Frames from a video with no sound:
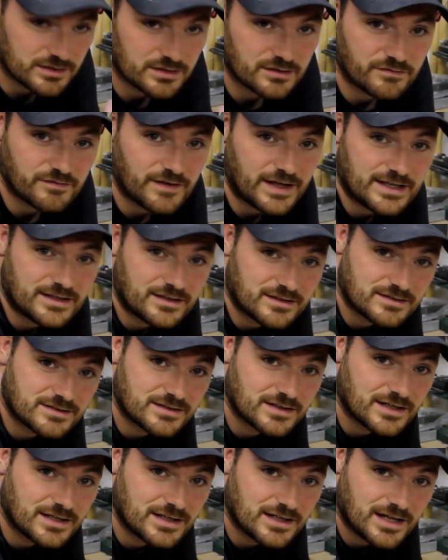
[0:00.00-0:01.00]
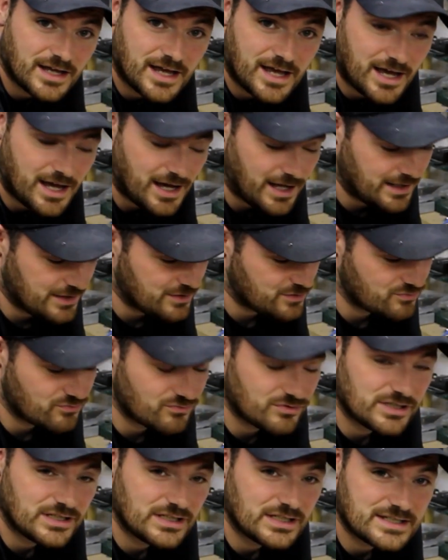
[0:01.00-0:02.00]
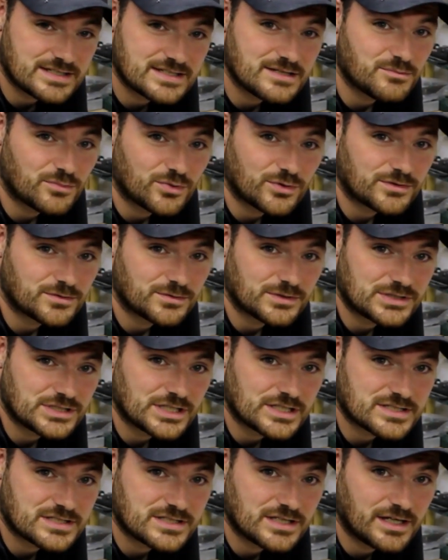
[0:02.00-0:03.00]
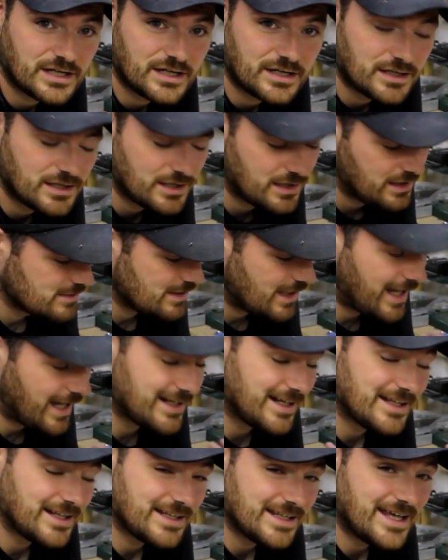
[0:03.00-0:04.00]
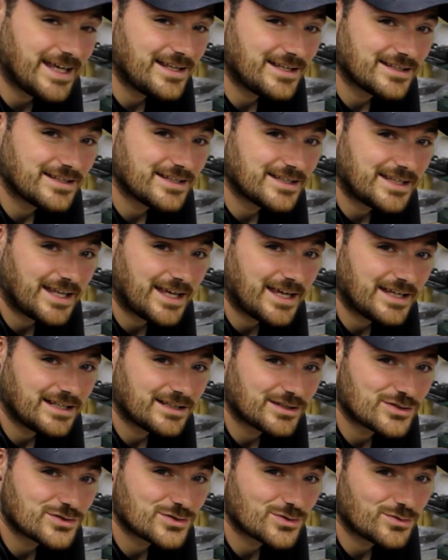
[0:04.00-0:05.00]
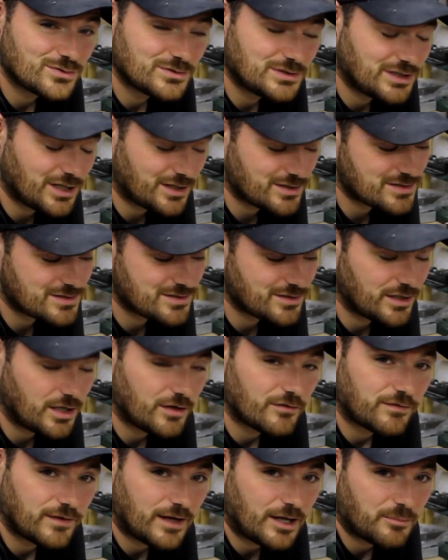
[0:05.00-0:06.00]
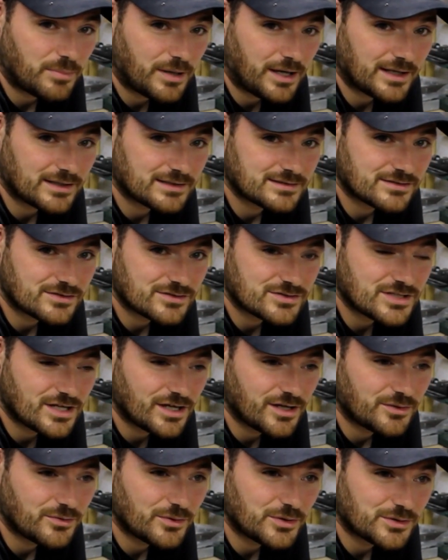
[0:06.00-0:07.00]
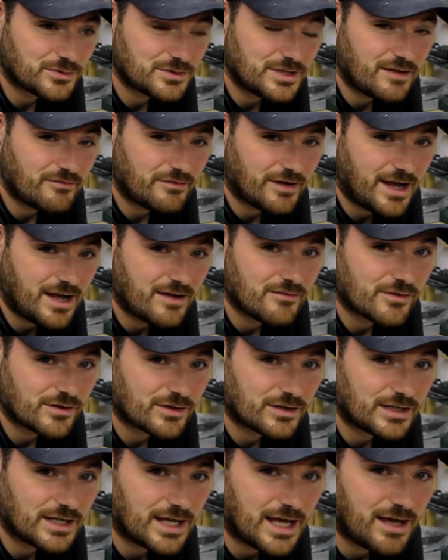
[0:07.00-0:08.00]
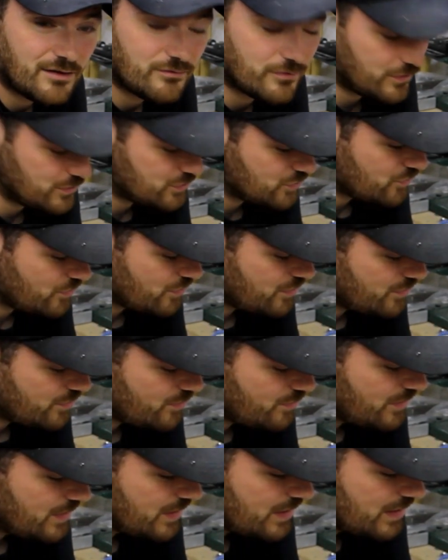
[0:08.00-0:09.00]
of the fence, and it's really simple to adjust it. And at the end of the day, the saw does turn up flat packed, so you're never ever going to have a true